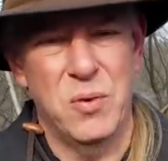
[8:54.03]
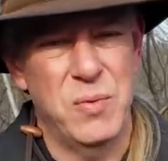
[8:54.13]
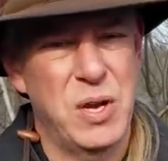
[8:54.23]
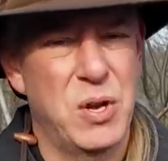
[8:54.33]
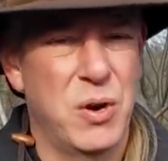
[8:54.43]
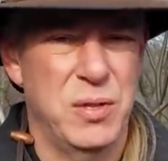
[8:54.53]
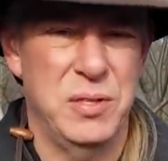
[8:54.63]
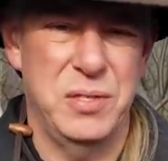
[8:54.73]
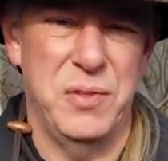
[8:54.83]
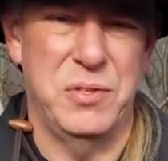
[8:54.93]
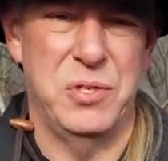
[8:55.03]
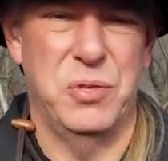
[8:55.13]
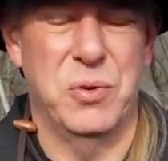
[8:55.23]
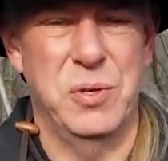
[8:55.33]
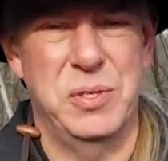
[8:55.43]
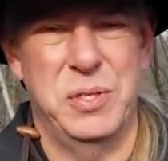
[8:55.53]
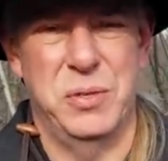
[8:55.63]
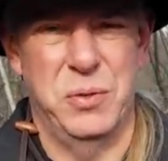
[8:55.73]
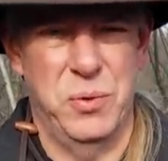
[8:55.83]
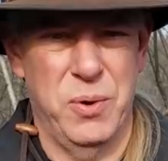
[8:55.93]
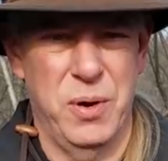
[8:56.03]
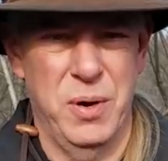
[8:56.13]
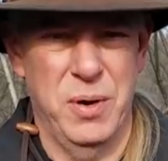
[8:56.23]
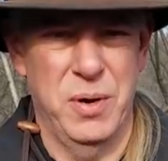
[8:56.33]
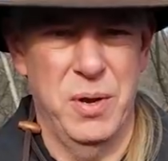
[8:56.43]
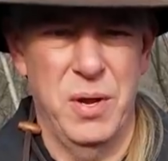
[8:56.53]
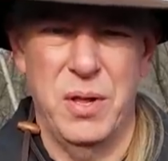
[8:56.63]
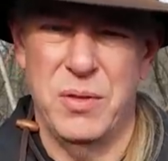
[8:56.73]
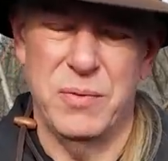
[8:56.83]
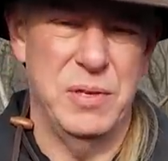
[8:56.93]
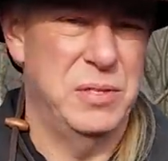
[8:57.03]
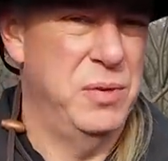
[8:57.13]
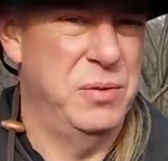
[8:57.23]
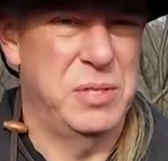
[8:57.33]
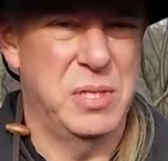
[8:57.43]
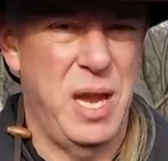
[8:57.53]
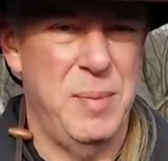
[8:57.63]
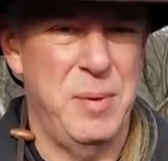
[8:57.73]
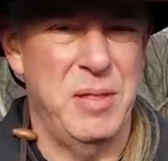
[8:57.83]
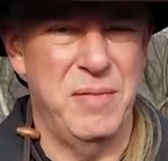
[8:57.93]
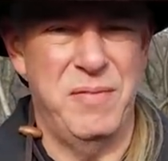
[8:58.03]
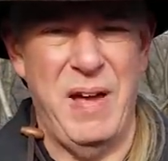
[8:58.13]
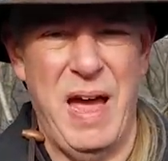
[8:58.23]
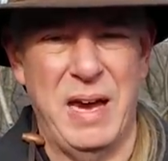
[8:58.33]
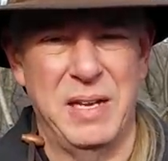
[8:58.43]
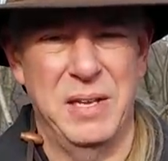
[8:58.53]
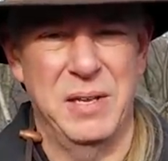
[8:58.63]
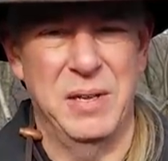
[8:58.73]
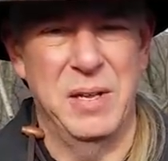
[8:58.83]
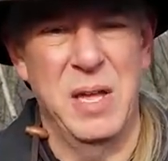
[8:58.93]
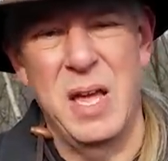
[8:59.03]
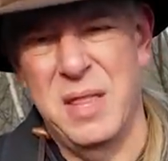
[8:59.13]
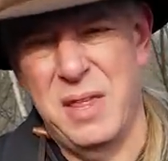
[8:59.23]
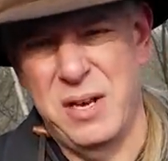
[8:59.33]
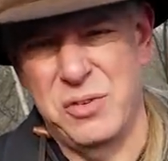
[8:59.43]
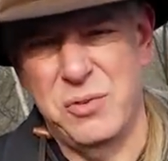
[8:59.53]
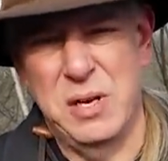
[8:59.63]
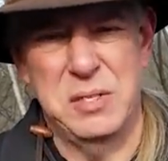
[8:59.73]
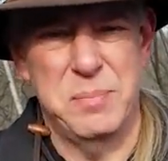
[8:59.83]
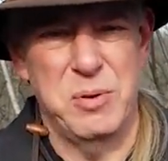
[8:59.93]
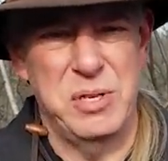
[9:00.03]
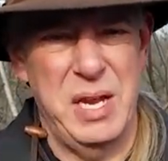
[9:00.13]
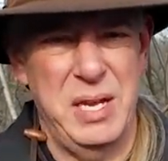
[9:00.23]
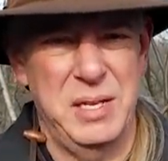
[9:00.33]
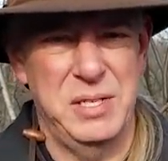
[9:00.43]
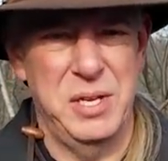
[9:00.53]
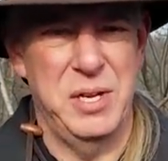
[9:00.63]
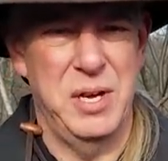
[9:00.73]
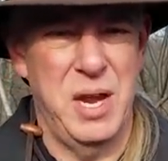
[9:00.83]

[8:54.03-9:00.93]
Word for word: Regardless of the stories and the lore, there is no escaping the fact that a transportation